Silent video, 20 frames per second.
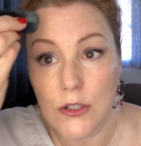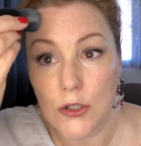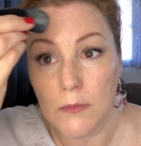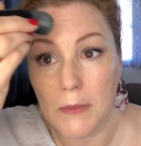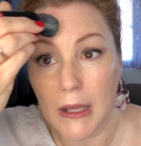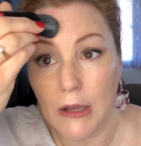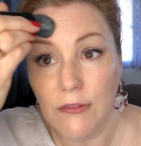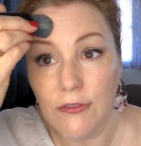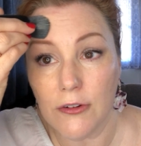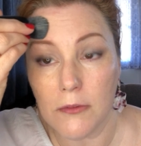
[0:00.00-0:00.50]

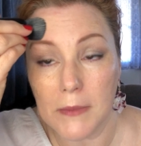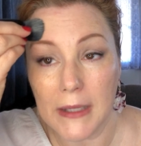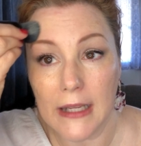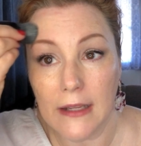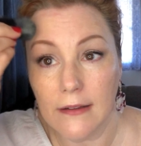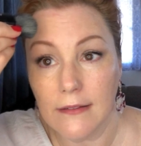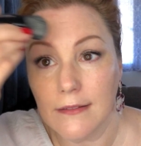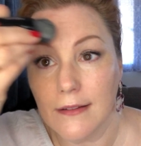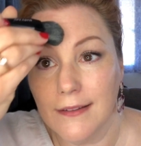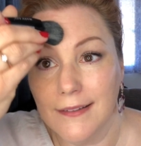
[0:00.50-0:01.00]
pale for me.
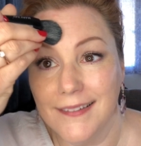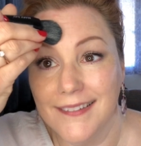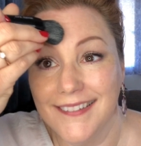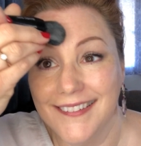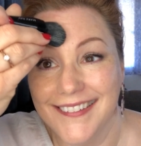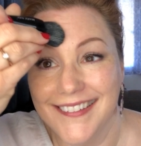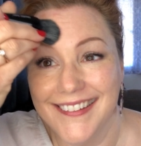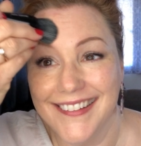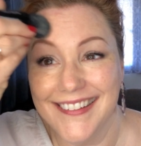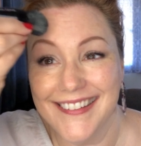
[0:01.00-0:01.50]

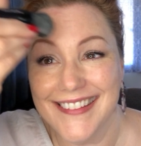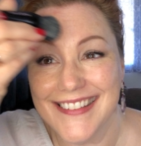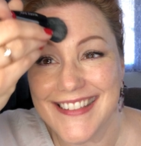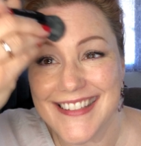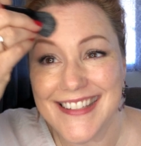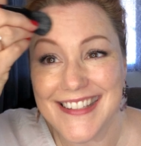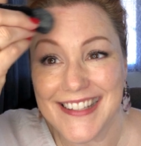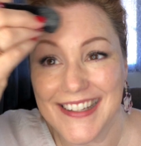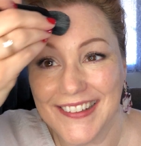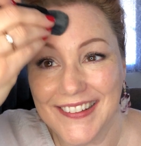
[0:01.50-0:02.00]

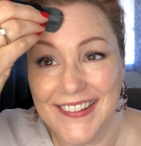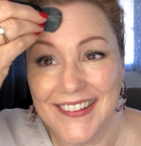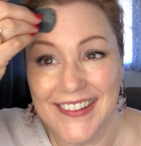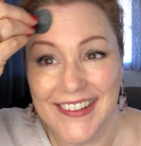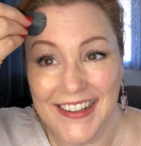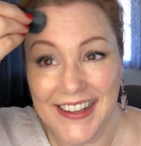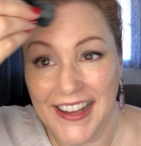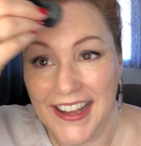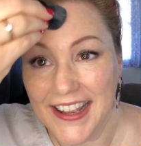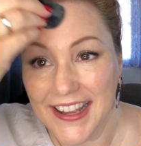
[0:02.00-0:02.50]
So,
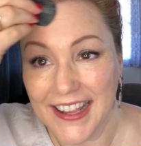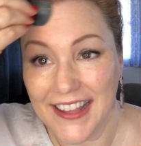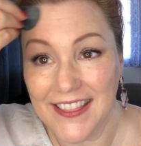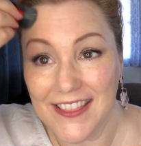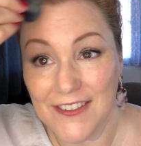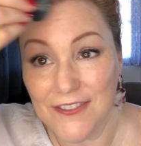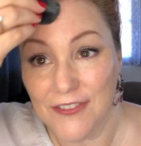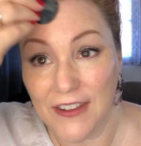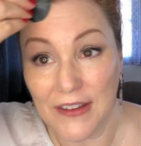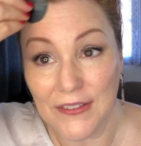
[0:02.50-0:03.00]
in
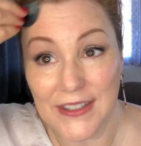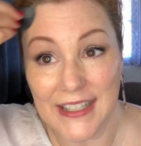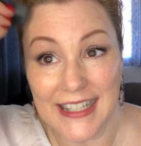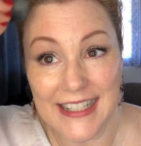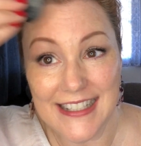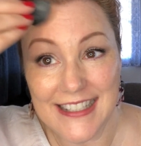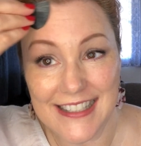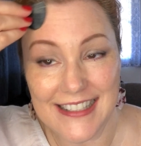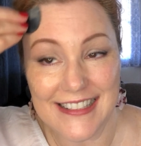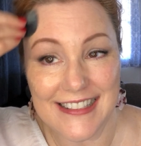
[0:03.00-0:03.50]
the
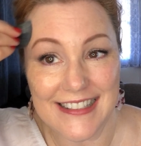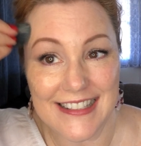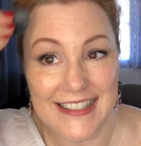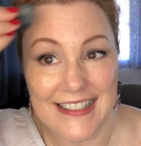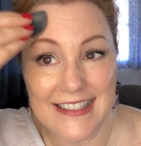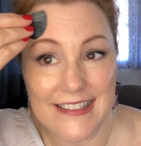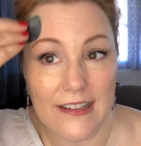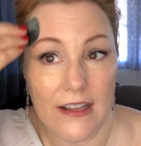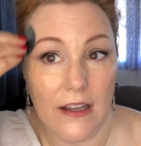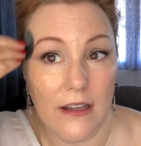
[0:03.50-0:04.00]
foundations,
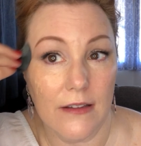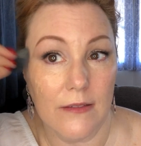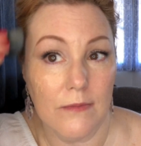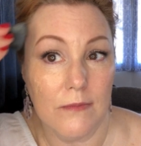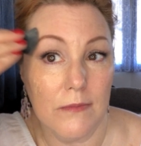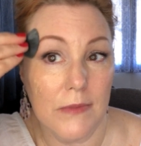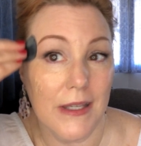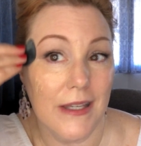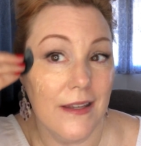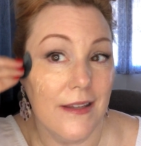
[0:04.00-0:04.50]

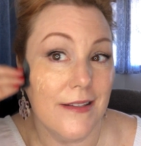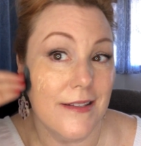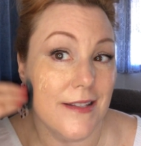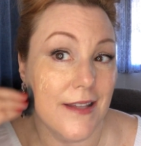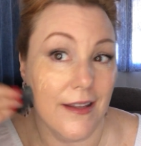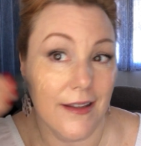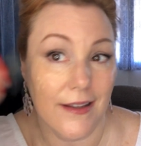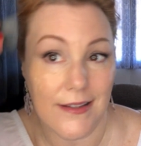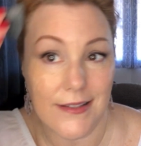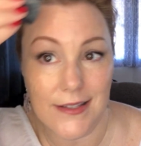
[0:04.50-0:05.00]
because
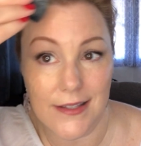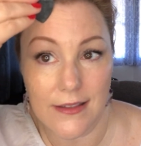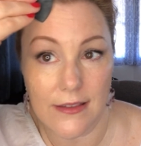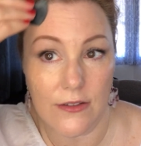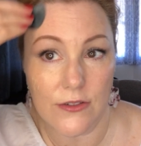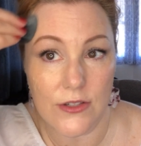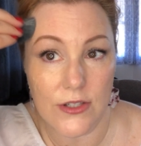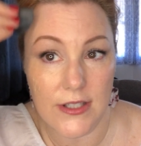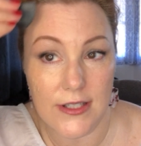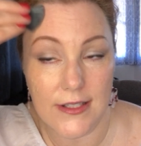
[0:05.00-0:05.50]
like I said,
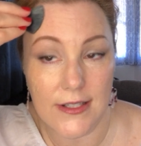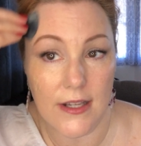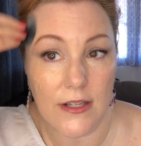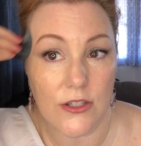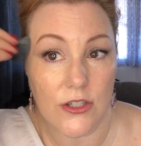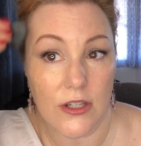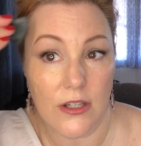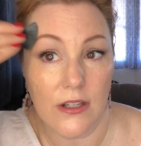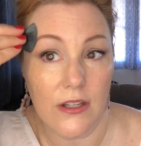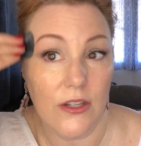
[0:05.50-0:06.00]
there's
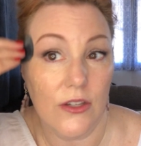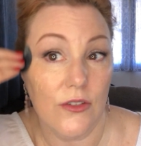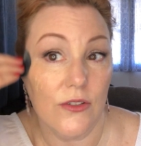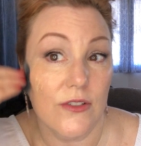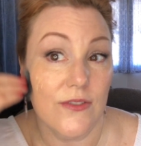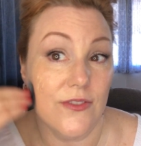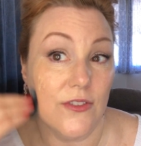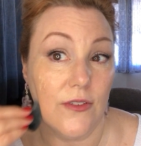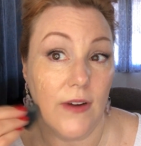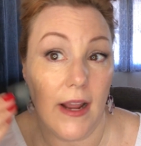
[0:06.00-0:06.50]
such a
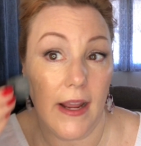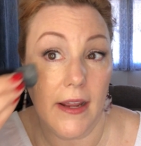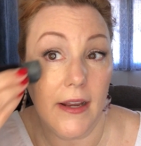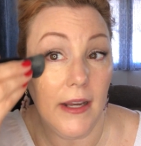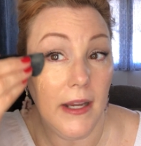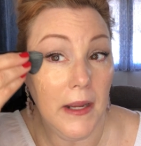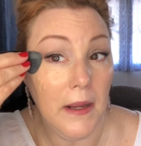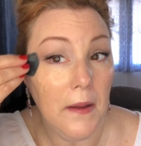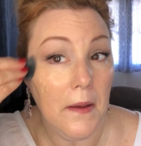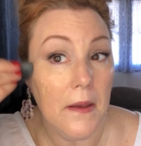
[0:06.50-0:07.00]
huge
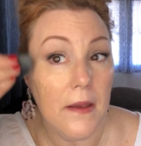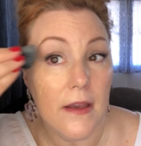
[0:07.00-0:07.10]
variety.